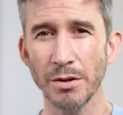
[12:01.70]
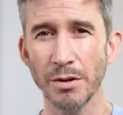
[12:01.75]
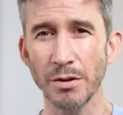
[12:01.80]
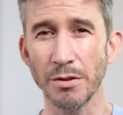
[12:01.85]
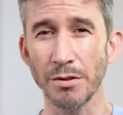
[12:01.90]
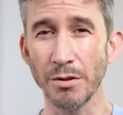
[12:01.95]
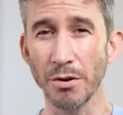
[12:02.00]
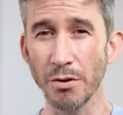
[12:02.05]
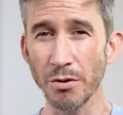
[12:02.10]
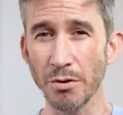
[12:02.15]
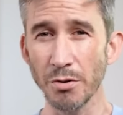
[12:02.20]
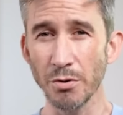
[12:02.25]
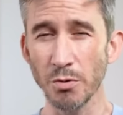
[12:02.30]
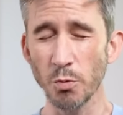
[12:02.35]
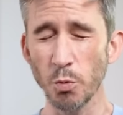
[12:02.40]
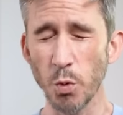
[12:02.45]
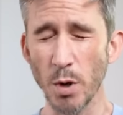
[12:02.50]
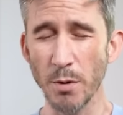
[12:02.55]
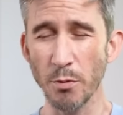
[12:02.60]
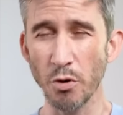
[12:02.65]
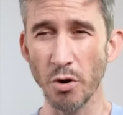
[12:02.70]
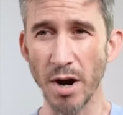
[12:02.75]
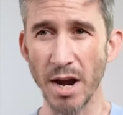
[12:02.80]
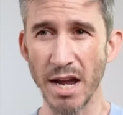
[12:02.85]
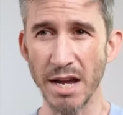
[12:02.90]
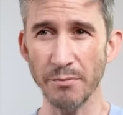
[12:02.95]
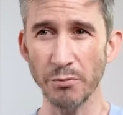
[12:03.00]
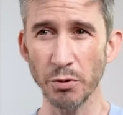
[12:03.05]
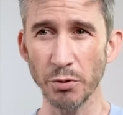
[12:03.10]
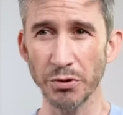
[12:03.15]
Though we were
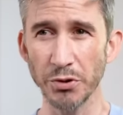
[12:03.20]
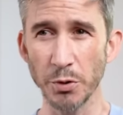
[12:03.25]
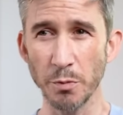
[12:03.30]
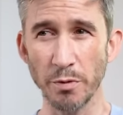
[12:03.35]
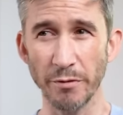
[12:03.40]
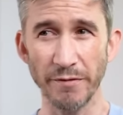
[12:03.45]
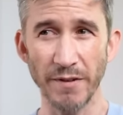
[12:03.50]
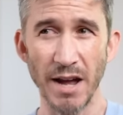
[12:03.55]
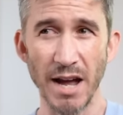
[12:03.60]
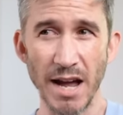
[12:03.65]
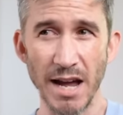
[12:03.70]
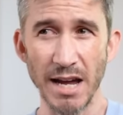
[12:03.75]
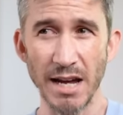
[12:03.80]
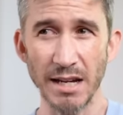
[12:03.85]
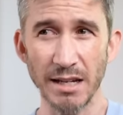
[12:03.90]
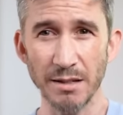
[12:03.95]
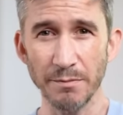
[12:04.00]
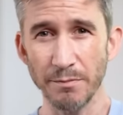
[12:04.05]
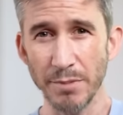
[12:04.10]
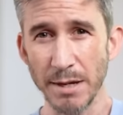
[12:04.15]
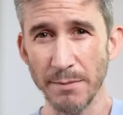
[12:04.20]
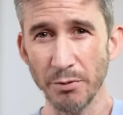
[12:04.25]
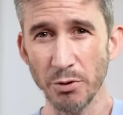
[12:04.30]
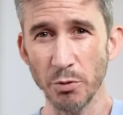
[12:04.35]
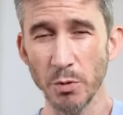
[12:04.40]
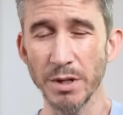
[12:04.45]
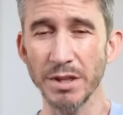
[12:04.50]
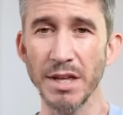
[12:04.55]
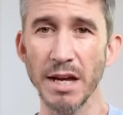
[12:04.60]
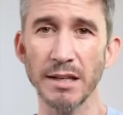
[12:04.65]
able to provide people
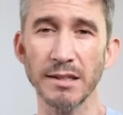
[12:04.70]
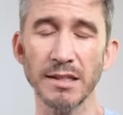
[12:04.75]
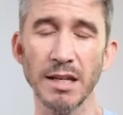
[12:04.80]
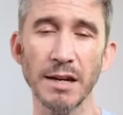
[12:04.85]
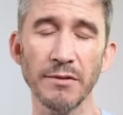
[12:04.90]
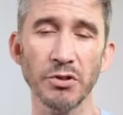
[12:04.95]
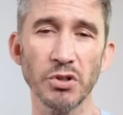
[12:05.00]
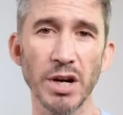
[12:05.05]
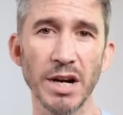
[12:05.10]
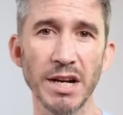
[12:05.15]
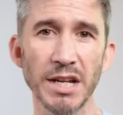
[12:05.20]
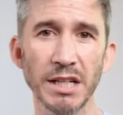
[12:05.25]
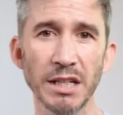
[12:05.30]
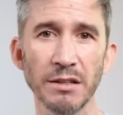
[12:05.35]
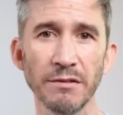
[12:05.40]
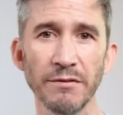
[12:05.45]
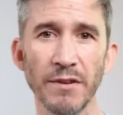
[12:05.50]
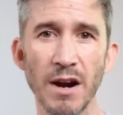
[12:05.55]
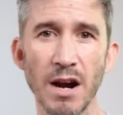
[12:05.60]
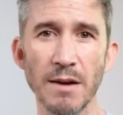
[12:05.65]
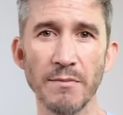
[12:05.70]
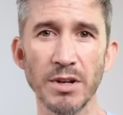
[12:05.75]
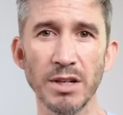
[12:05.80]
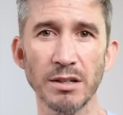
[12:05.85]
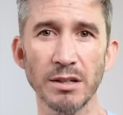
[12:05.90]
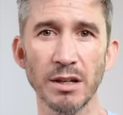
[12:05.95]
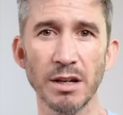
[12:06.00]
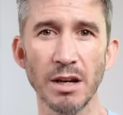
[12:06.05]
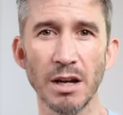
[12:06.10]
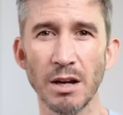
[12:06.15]
with that safe trading
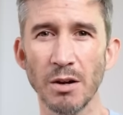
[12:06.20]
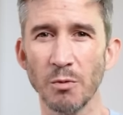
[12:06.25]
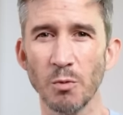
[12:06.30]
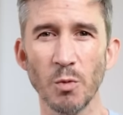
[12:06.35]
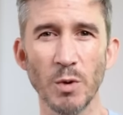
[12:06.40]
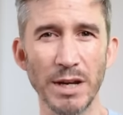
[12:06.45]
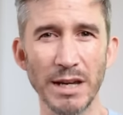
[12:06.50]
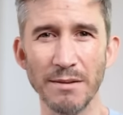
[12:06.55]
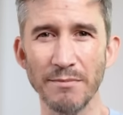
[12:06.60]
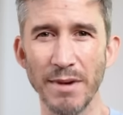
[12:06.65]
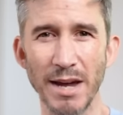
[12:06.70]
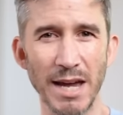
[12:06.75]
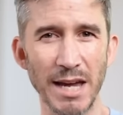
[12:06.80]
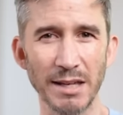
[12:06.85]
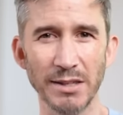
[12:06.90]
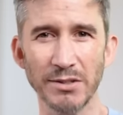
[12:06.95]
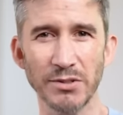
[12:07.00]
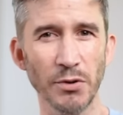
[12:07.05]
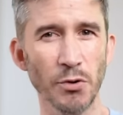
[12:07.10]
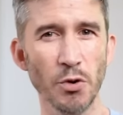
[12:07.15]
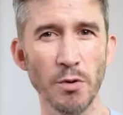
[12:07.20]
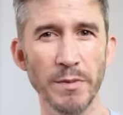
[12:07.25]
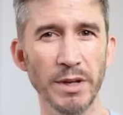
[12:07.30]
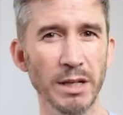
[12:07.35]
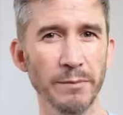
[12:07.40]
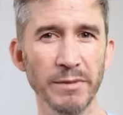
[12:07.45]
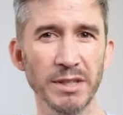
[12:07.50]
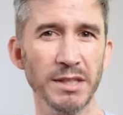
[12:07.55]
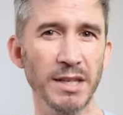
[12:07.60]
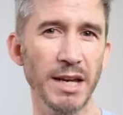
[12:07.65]
environment, we made so
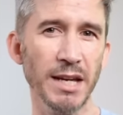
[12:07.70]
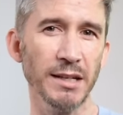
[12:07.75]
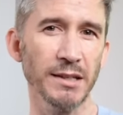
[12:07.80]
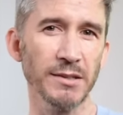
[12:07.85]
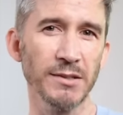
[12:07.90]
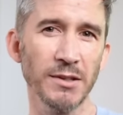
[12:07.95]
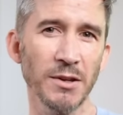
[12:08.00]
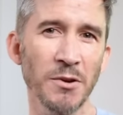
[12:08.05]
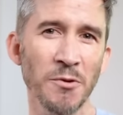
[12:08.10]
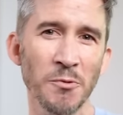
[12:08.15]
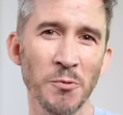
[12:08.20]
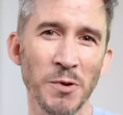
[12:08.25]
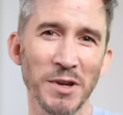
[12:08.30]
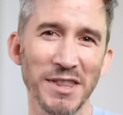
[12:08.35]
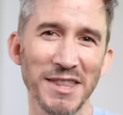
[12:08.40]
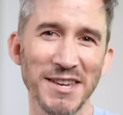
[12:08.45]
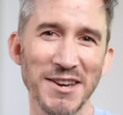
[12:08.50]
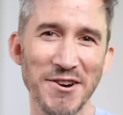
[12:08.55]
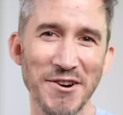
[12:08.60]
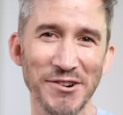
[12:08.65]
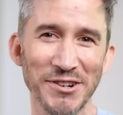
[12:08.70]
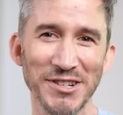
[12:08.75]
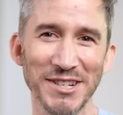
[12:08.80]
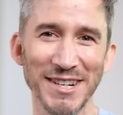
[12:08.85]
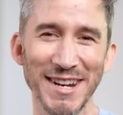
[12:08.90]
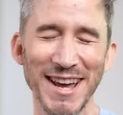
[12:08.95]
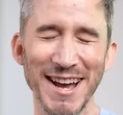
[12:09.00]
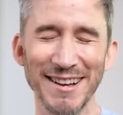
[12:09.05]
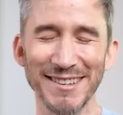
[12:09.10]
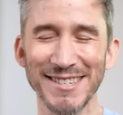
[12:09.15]
many mistakes with the
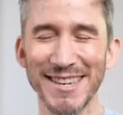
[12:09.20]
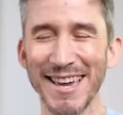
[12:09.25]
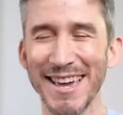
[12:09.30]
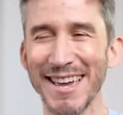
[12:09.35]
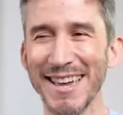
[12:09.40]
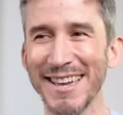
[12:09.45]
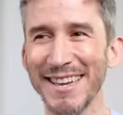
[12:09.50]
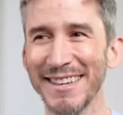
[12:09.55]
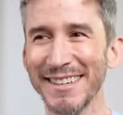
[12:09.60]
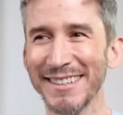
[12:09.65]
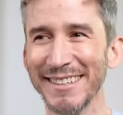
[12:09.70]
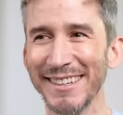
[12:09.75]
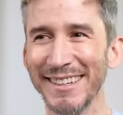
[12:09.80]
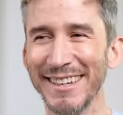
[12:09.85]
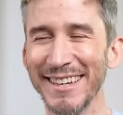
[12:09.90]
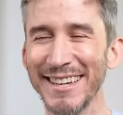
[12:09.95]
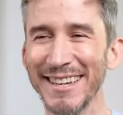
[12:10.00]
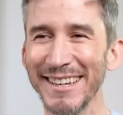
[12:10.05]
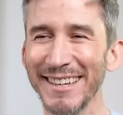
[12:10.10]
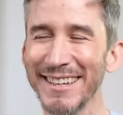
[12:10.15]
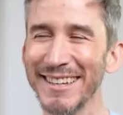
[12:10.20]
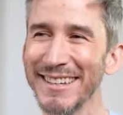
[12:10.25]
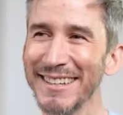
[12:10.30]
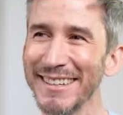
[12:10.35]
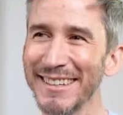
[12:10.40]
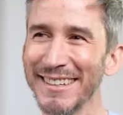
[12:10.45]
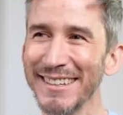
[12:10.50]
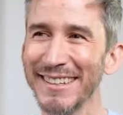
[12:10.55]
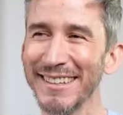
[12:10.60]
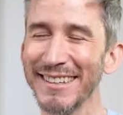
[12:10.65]
auction house.
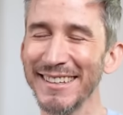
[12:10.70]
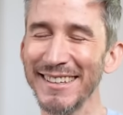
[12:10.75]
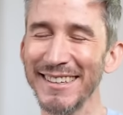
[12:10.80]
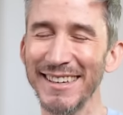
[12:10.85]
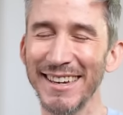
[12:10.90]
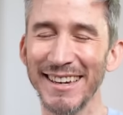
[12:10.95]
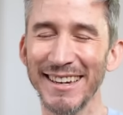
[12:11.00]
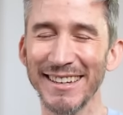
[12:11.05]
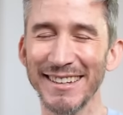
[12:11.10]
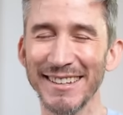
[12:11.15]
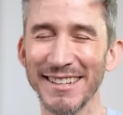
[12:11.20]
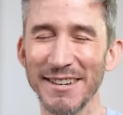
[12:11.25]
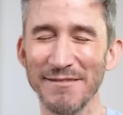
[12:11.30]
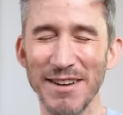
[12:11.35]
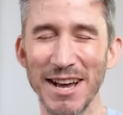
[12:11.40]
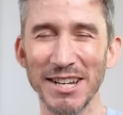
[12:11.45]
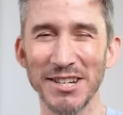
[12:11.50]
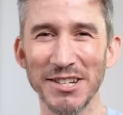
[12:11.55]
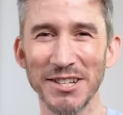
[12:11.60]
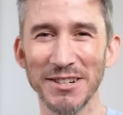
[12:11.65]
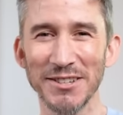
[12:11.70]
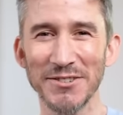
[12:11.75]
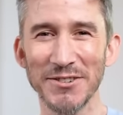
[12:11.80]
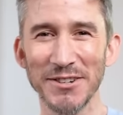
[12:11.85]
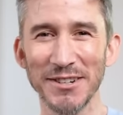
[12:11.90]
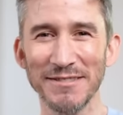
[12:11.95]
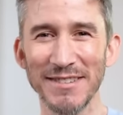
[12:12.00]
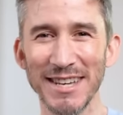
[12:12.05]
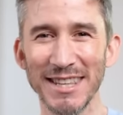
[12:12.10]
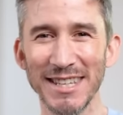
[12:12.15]
Yeah, I'm actually going to
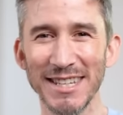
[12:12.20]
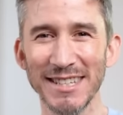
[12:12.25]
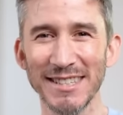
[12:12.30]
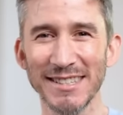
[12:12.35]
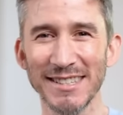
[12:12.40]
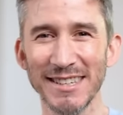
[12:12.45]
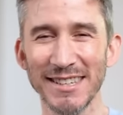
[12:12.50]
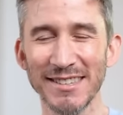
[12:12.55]
talk about this.